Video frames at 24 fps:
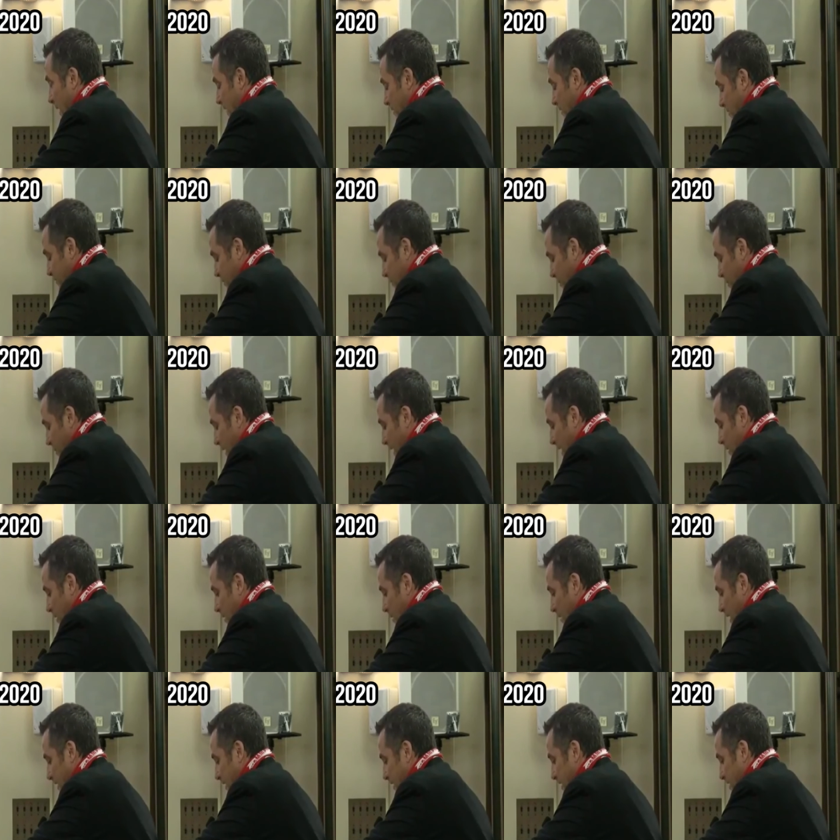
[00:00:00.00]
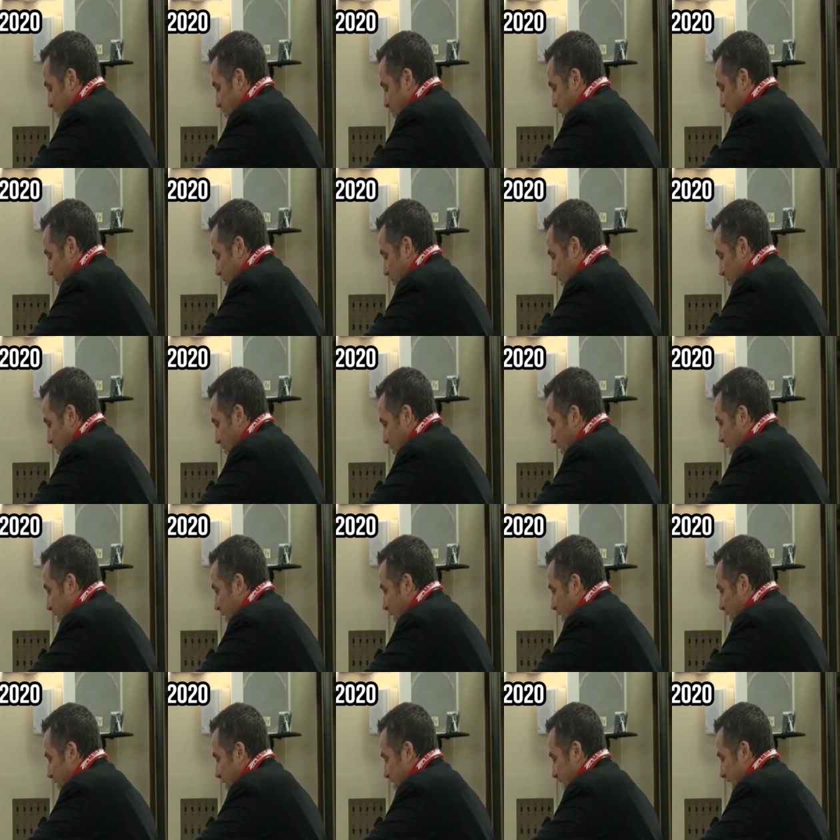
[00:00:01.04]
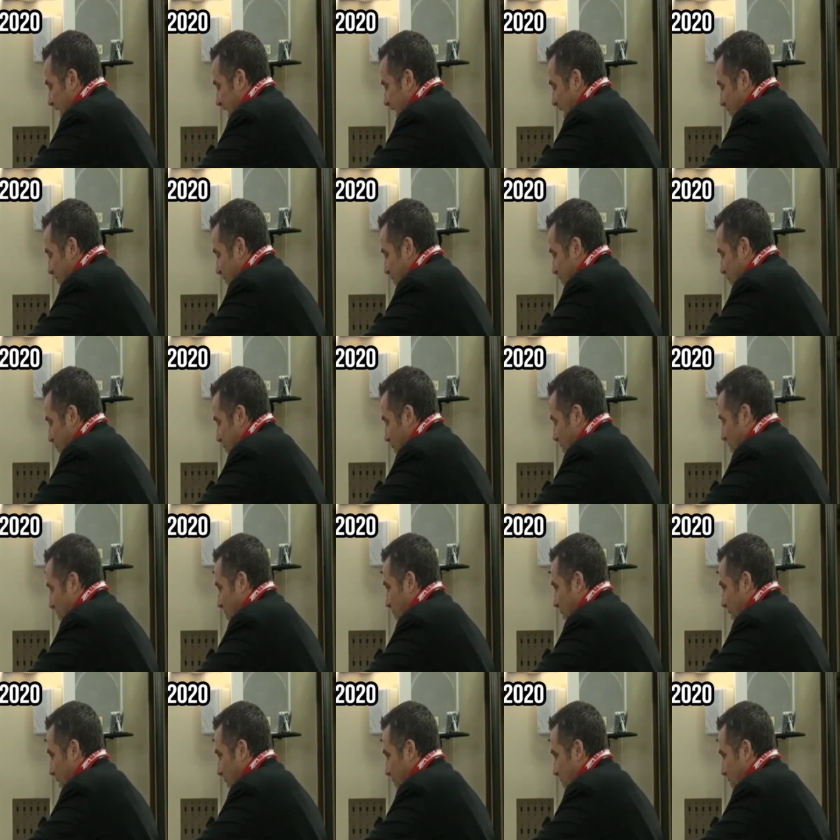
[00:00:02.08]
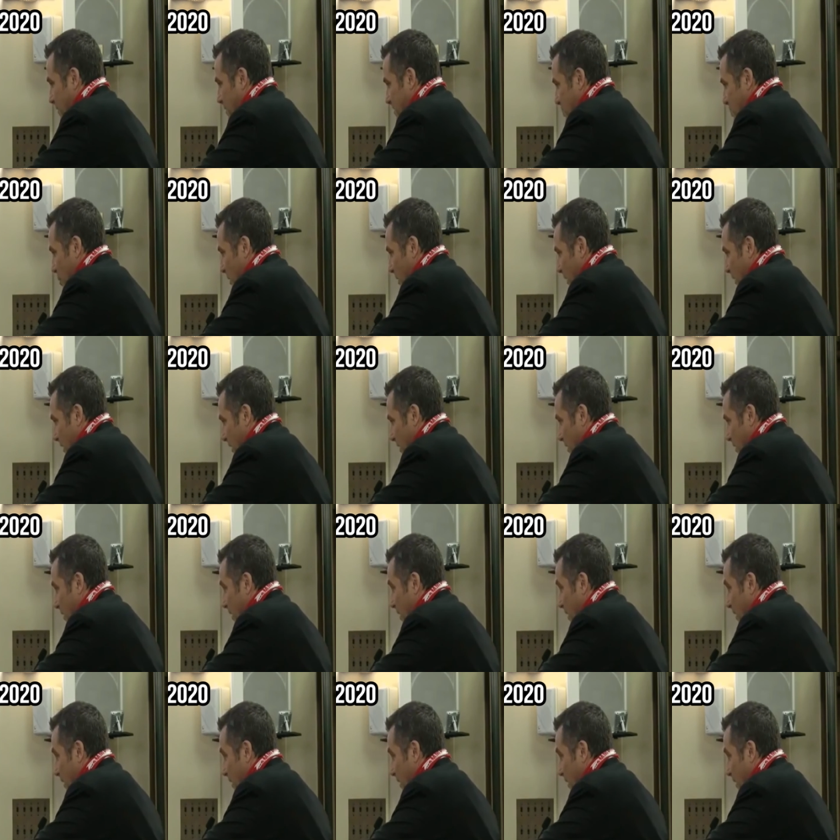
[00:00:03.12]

I, for the record, I did speak with staff of the park departments this morning,